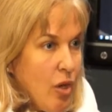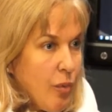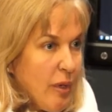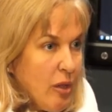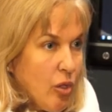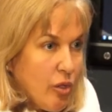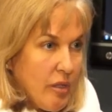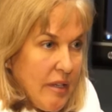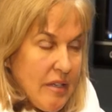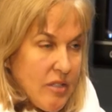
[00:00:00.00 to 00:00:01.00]
we look
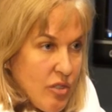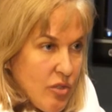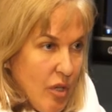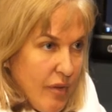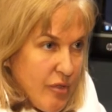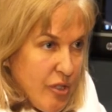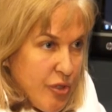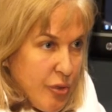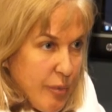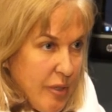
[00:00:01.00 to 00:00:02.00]
like, is it a soft
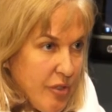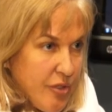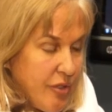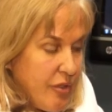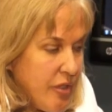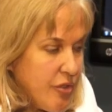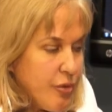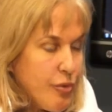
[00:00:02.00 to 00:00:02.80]
tissue issue?